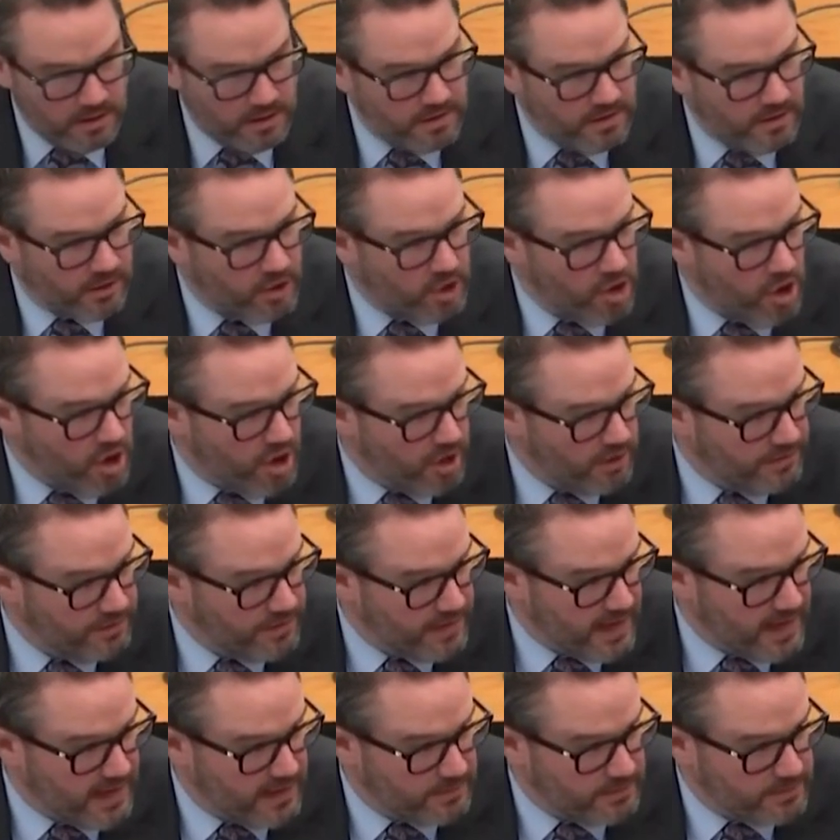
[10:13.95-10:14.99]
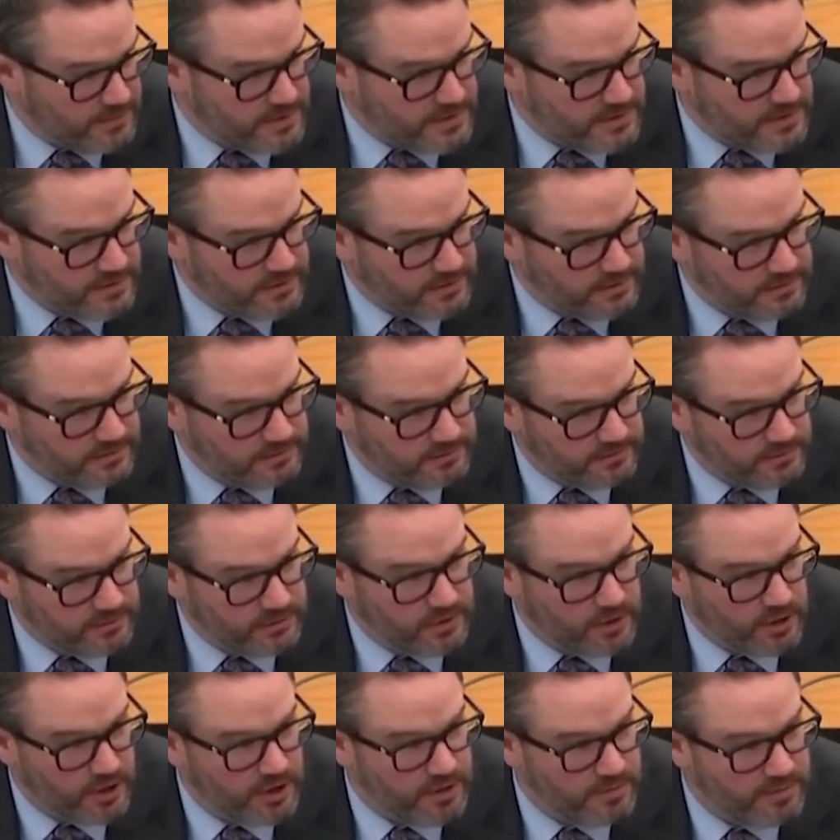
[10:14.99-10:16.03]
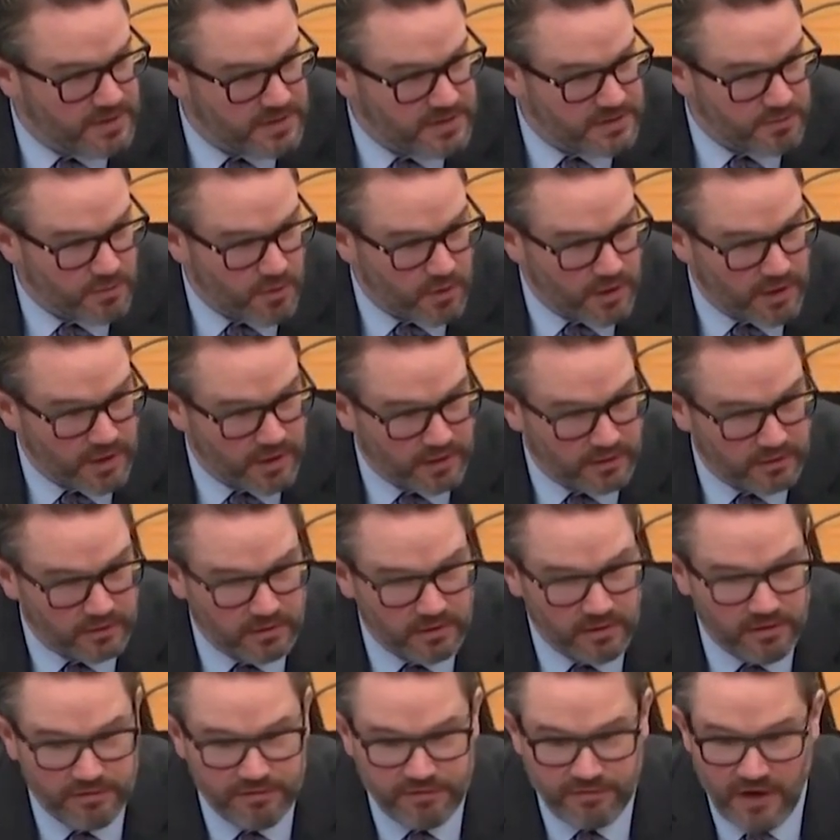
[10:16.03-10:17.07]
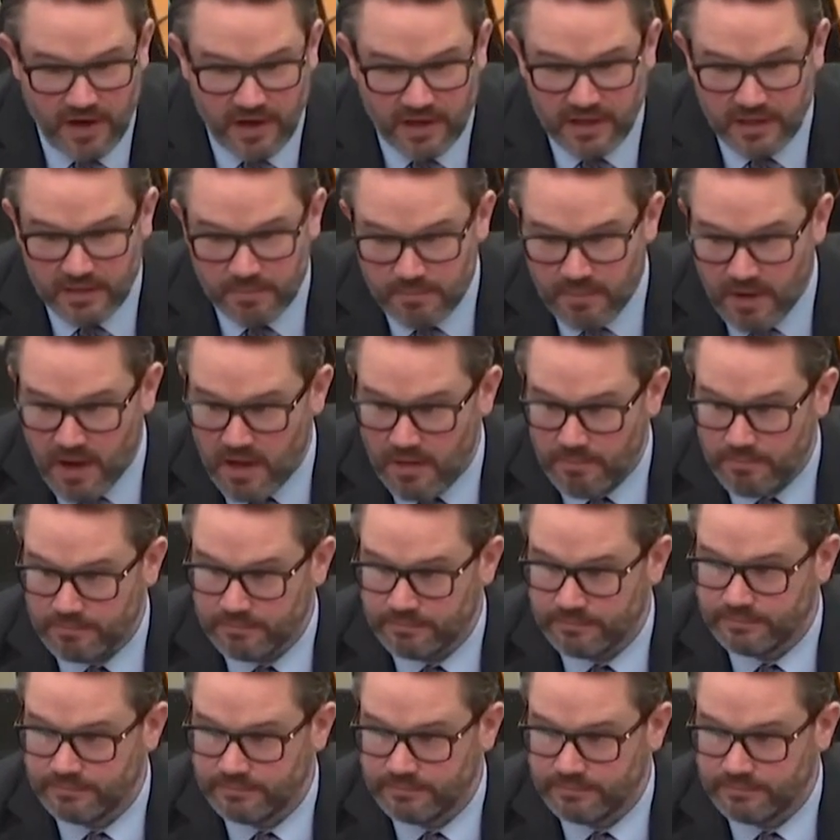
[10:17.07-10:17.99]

They're called names. You heard them this morning. A f***ing bum.